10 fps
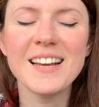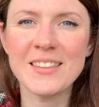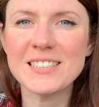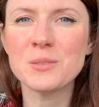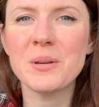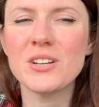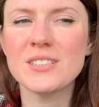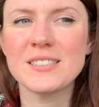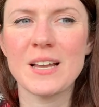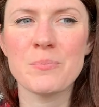And this is
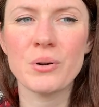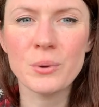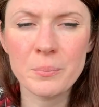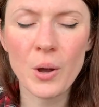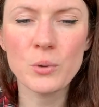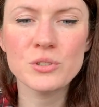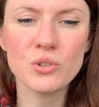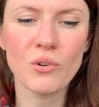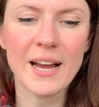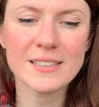because
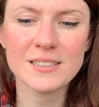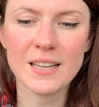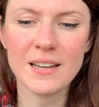post-grad